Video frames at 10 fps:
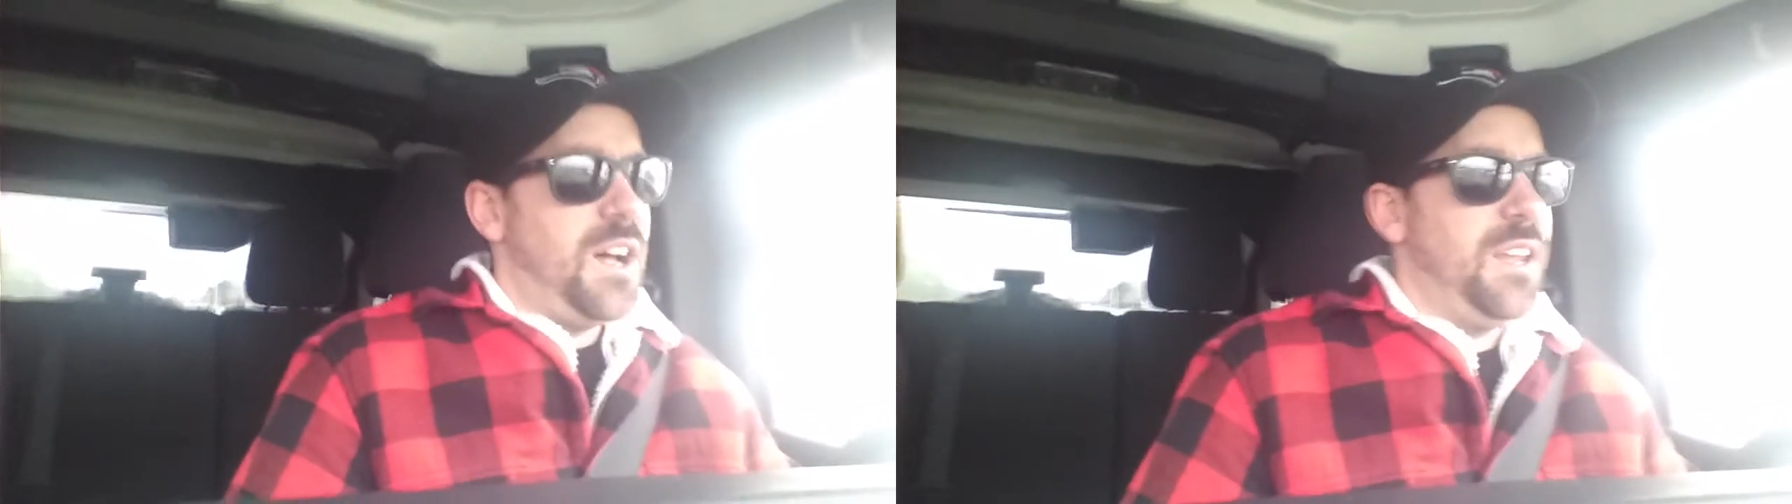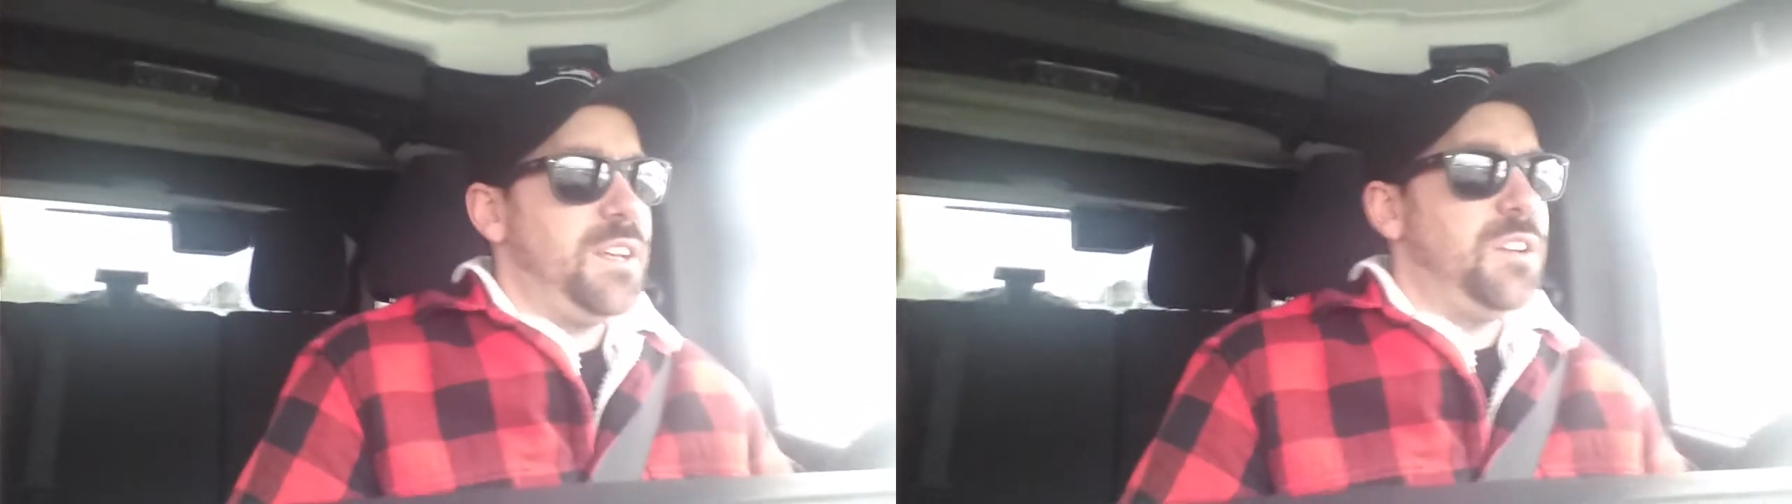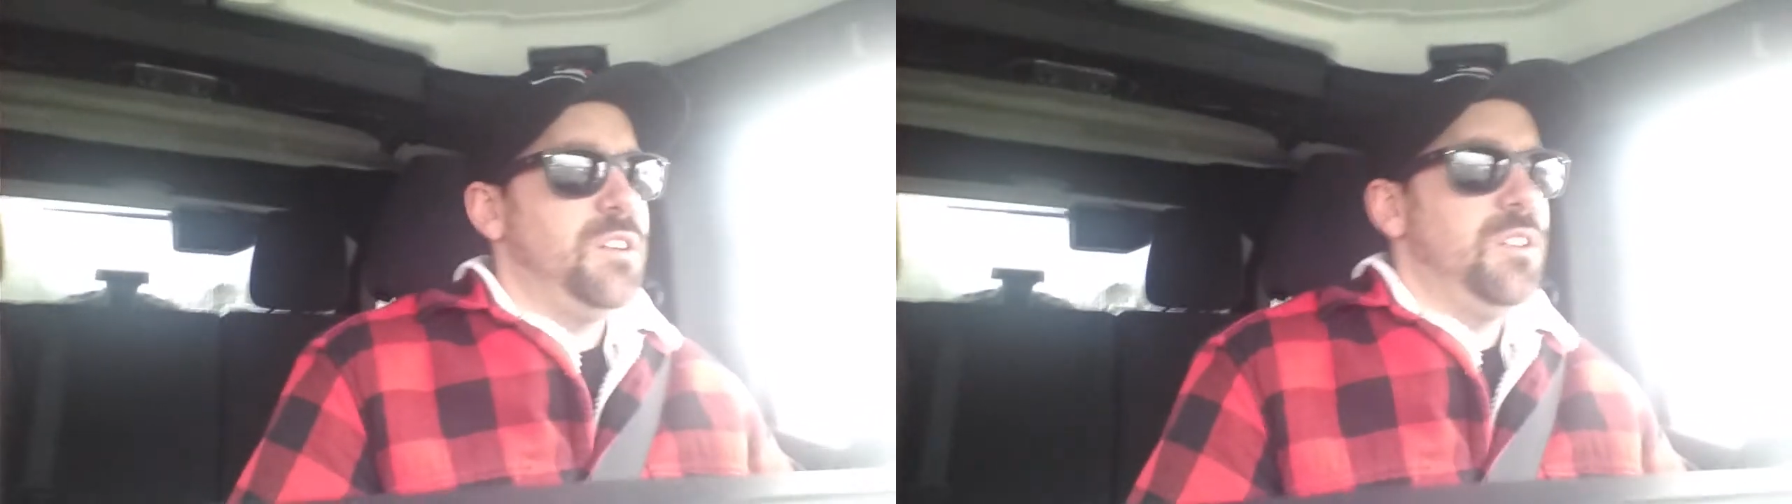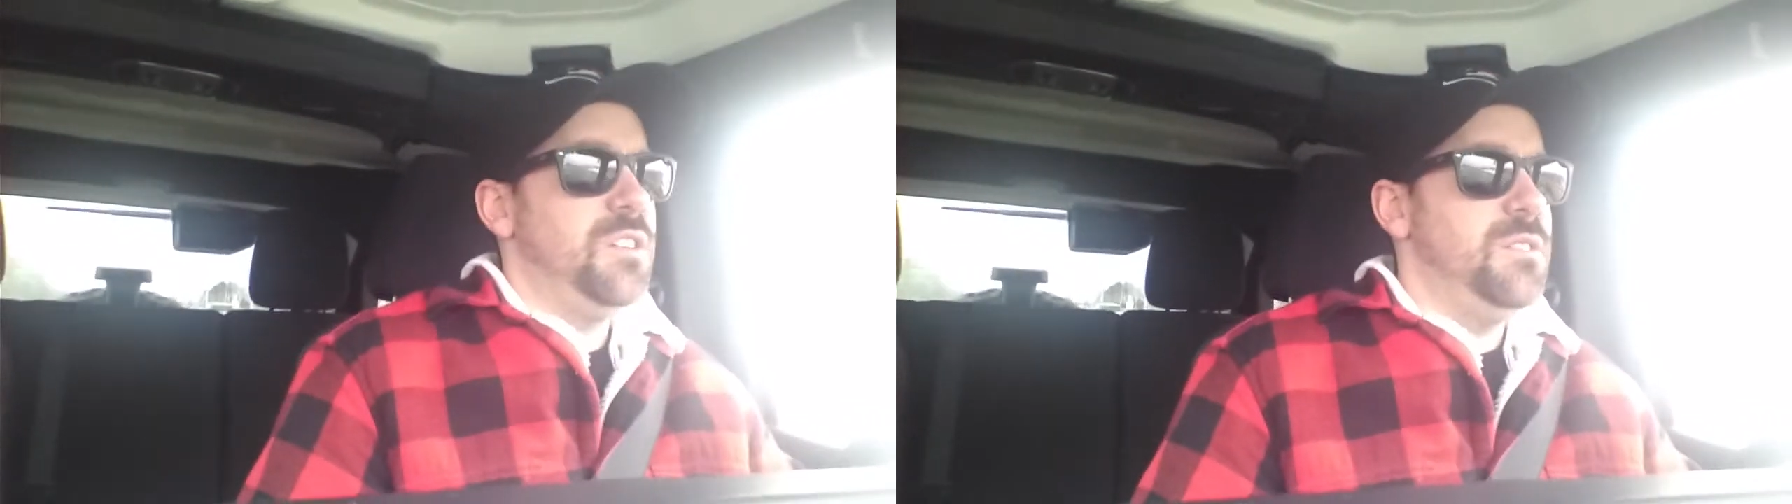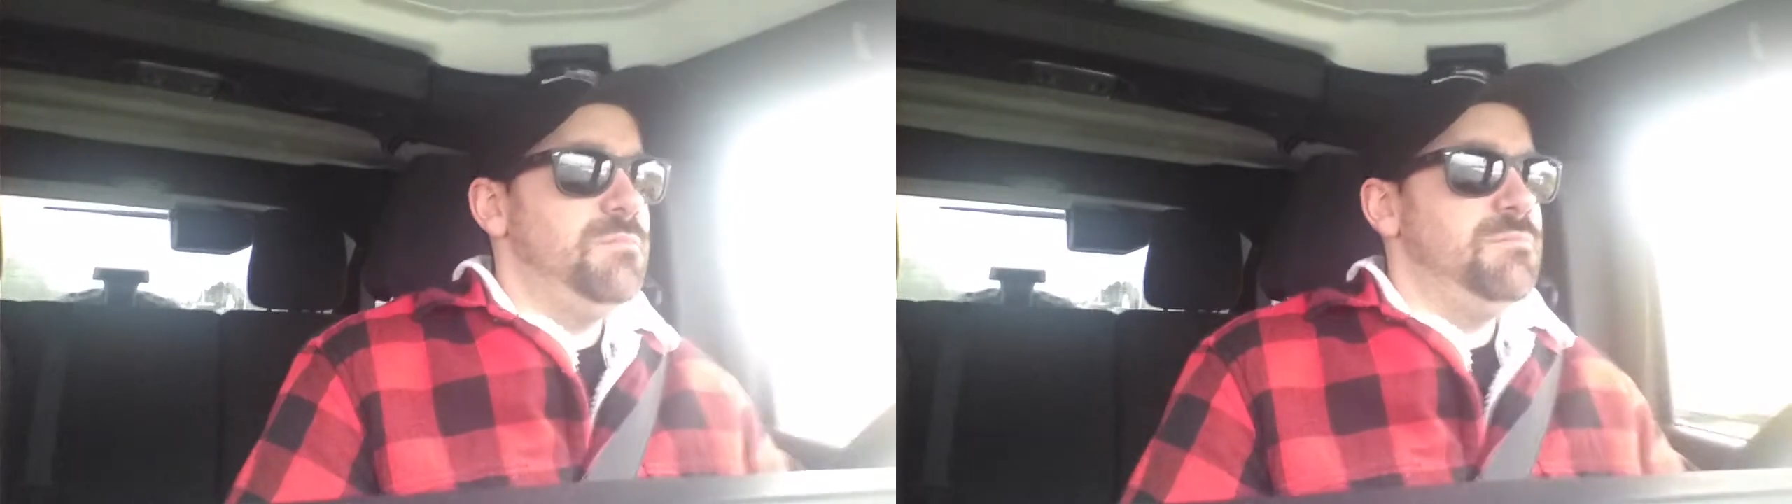like
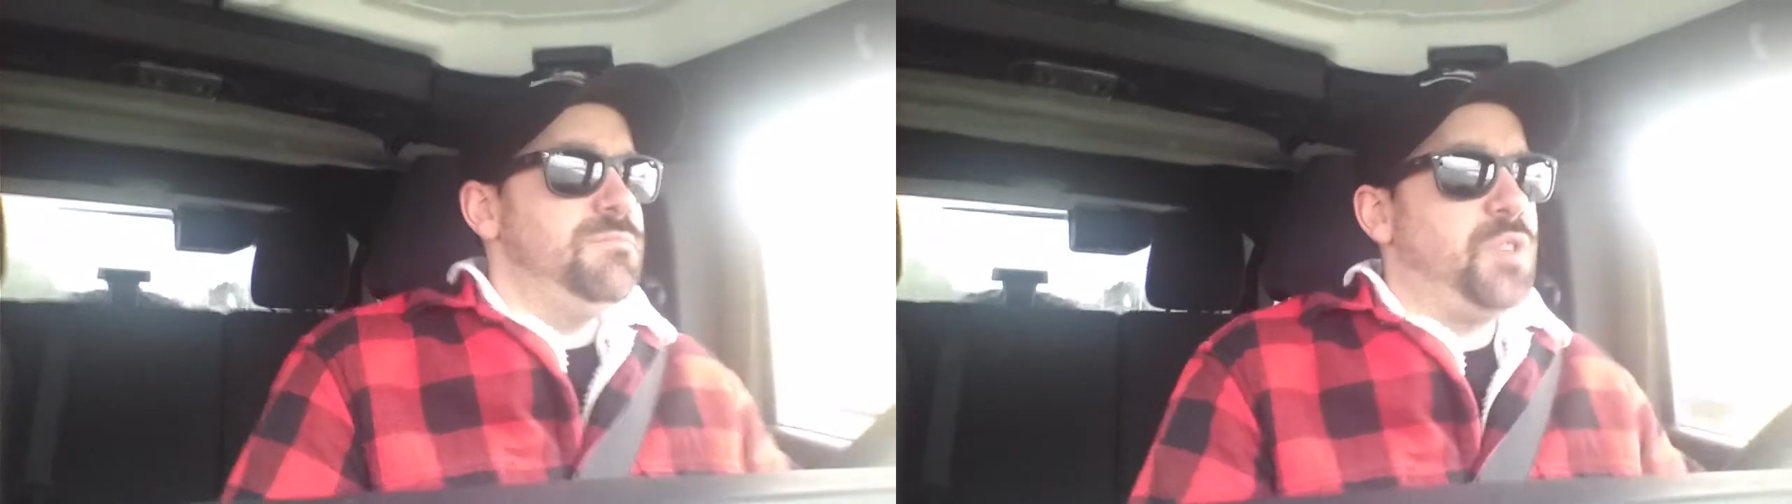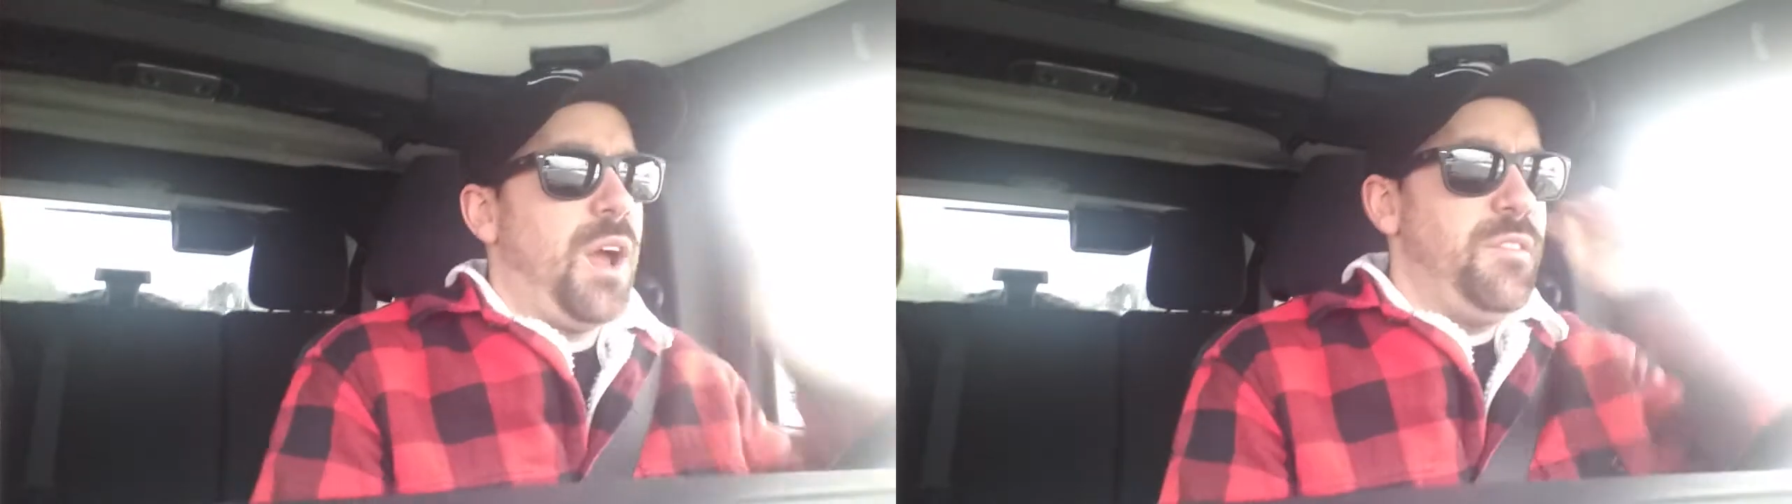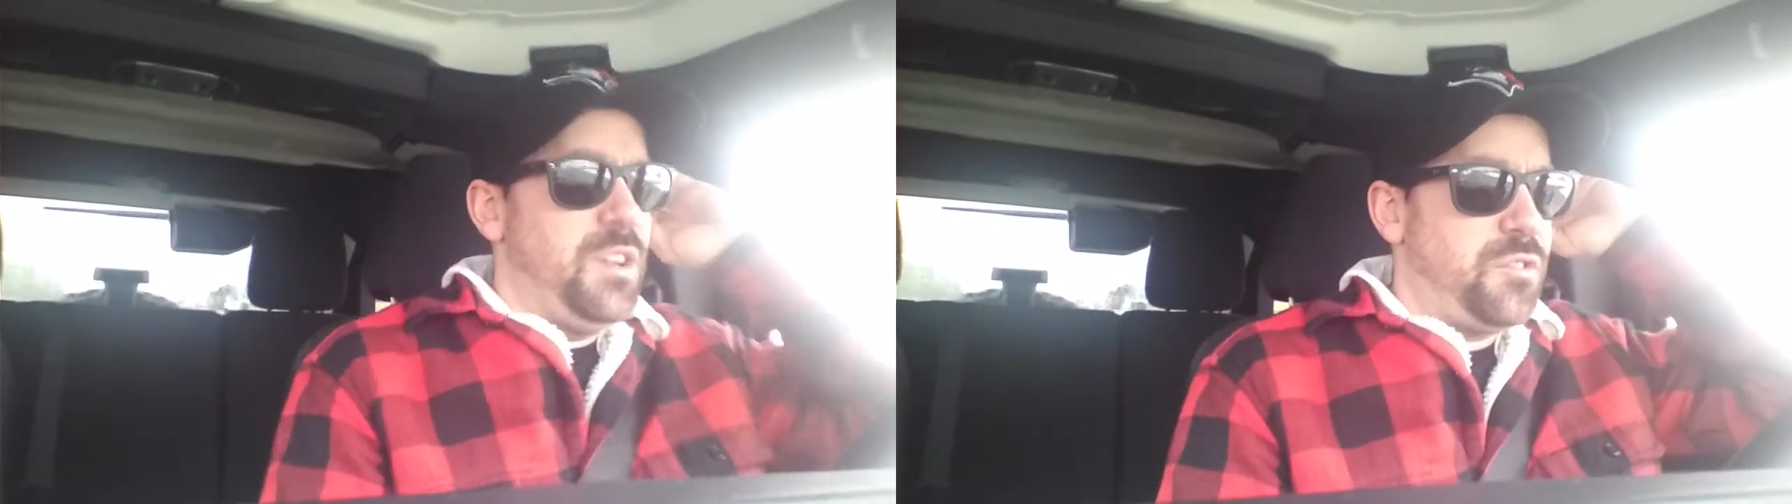you're driving a